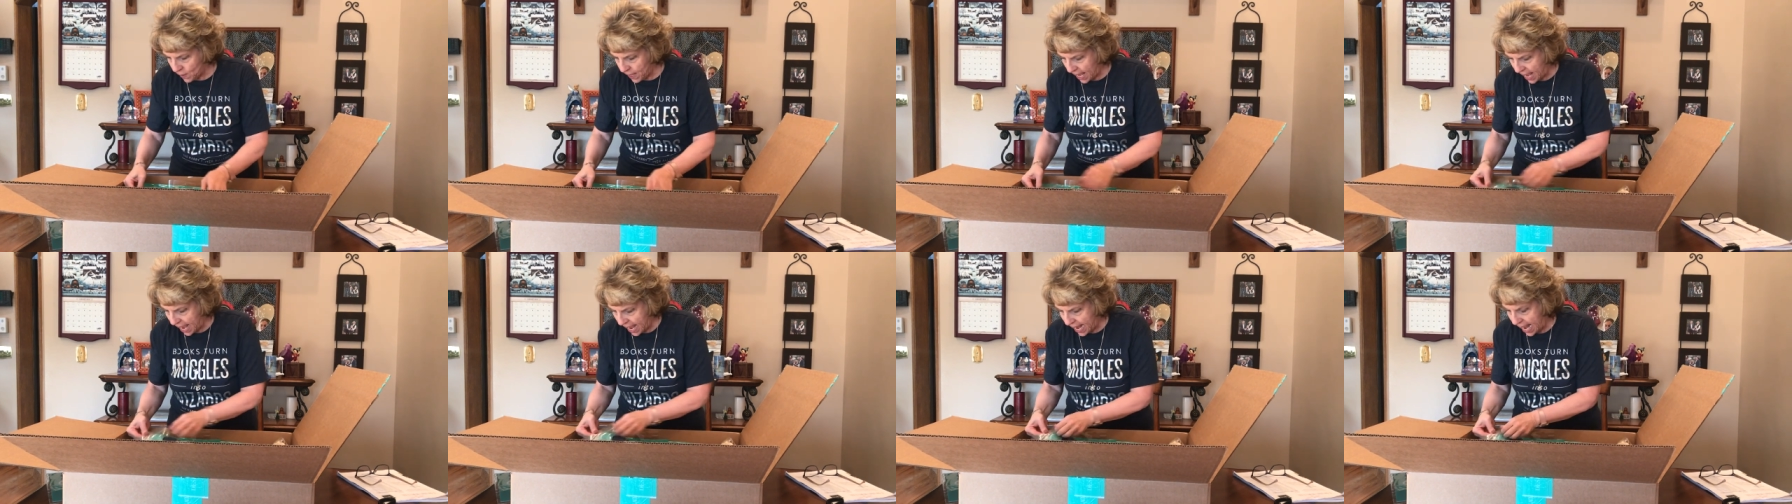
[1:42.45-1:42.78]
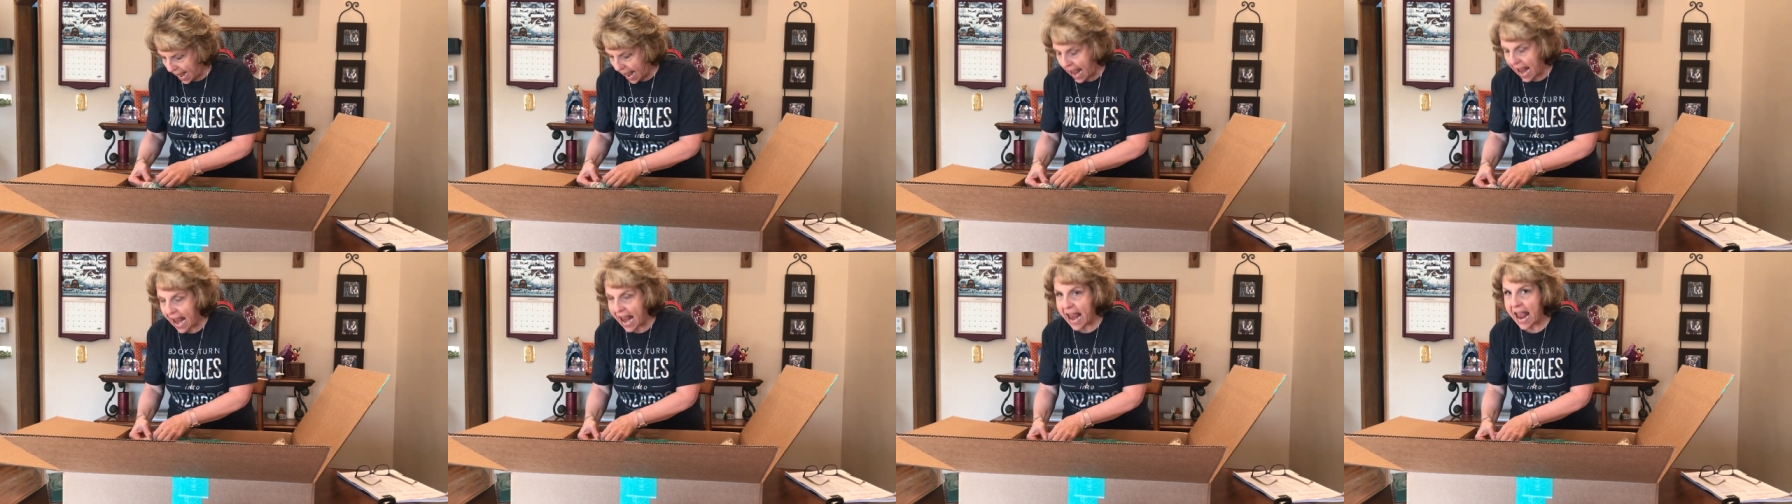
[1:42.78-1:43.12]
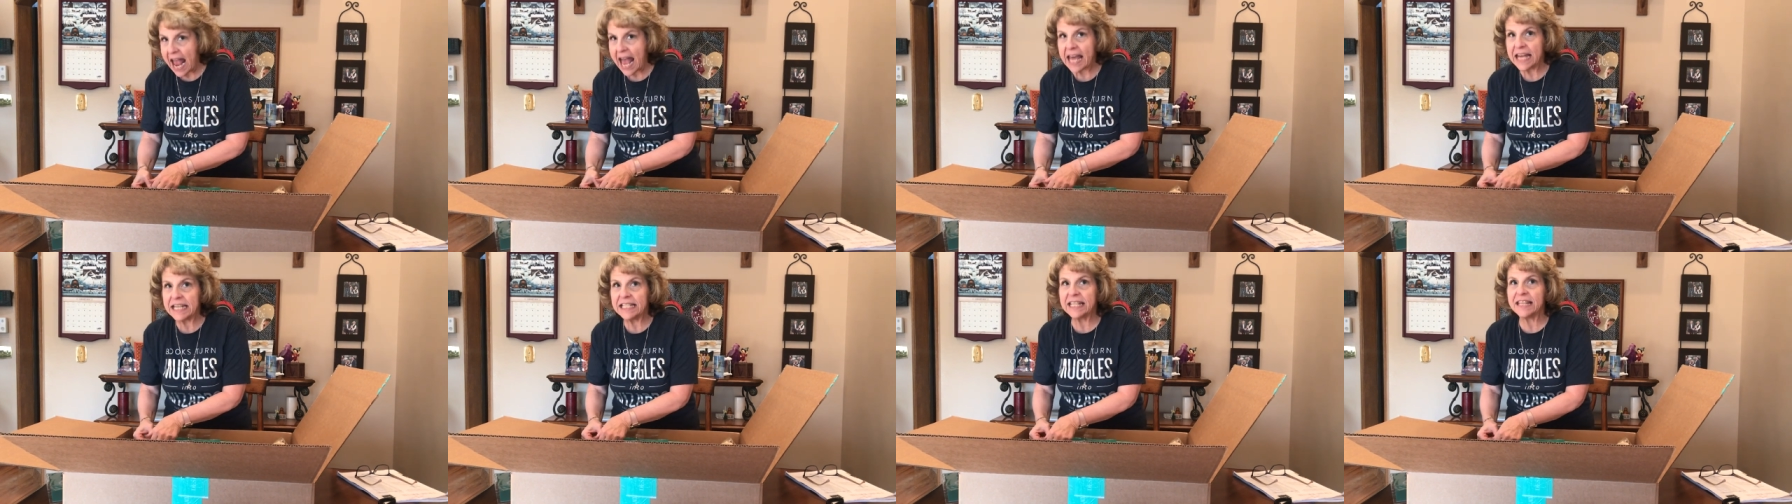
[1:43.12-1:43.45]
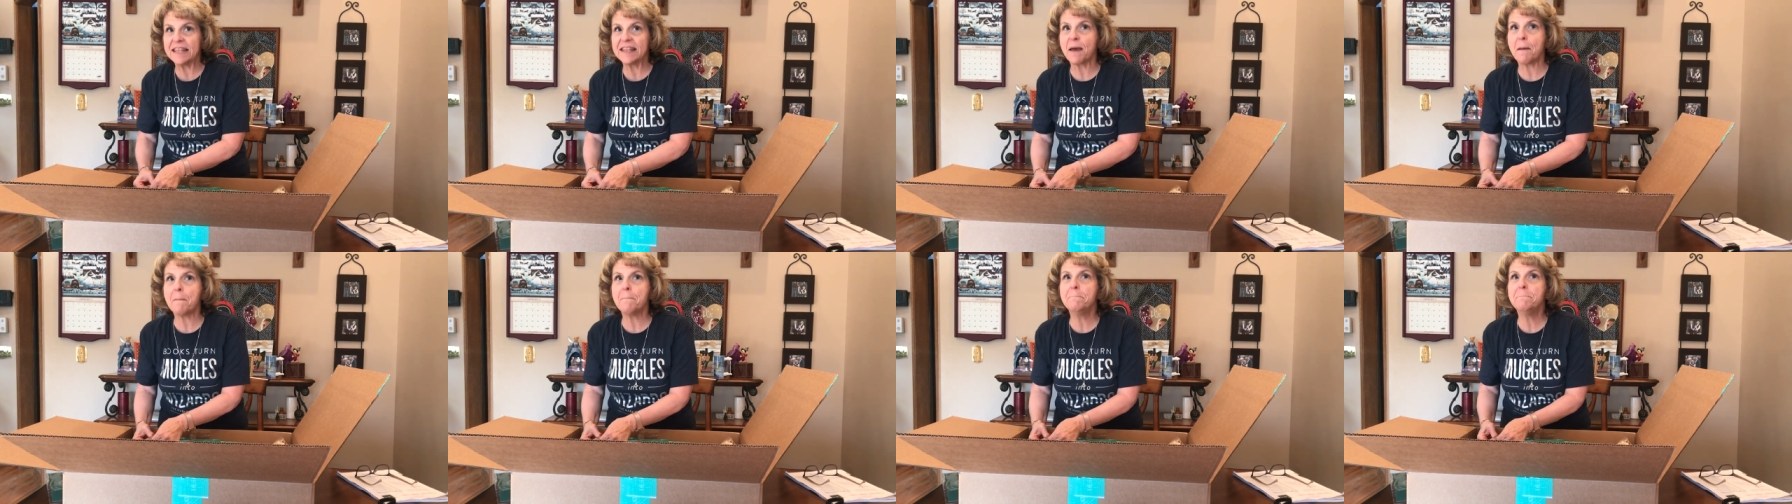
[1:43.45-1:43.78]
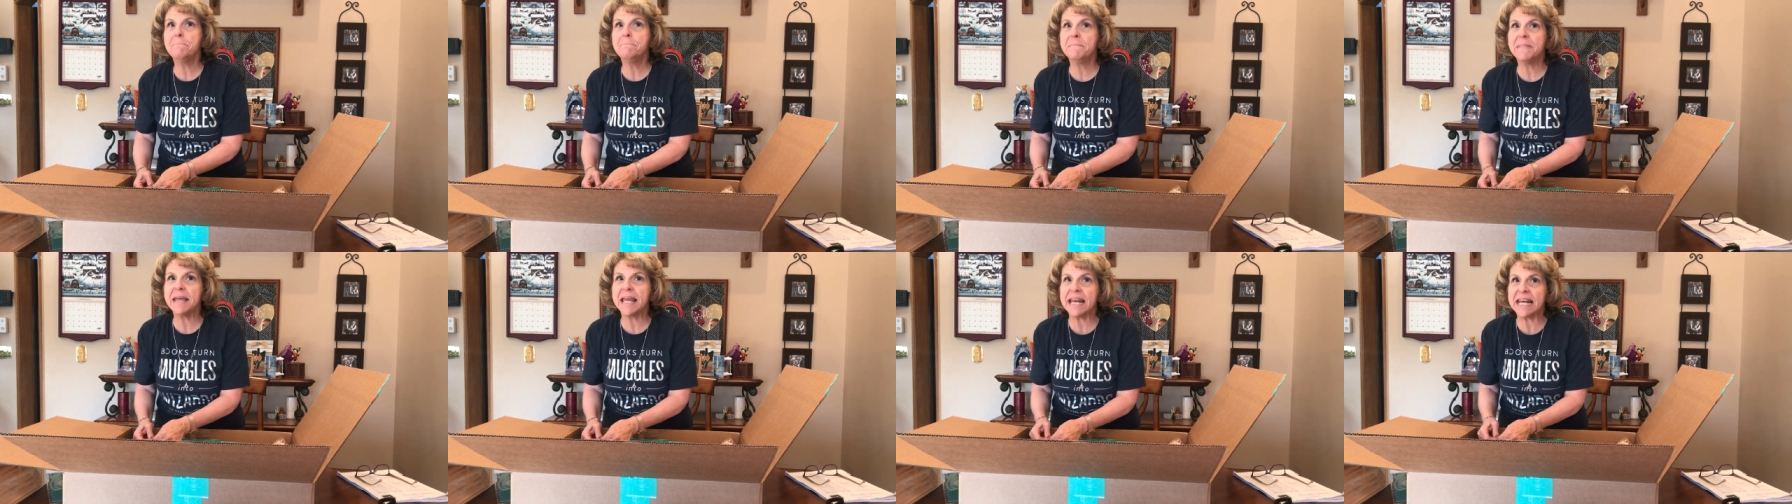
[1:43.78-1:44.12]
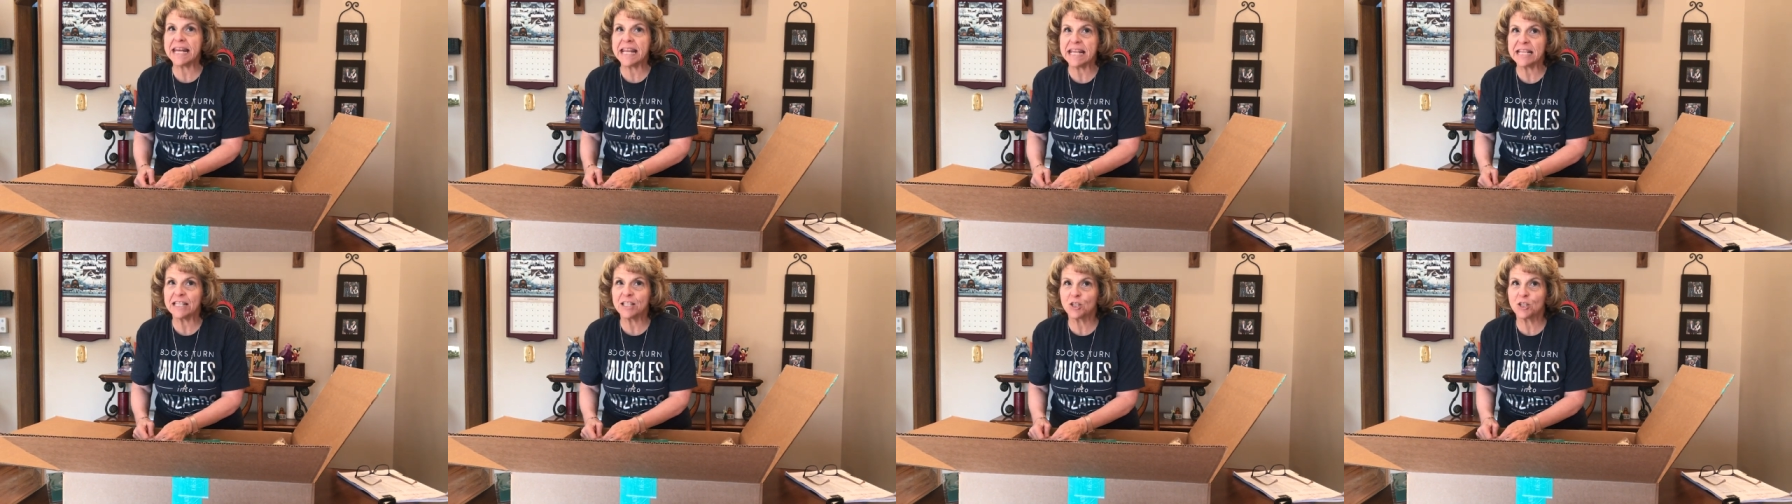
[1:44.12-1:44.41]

Okay. And the mini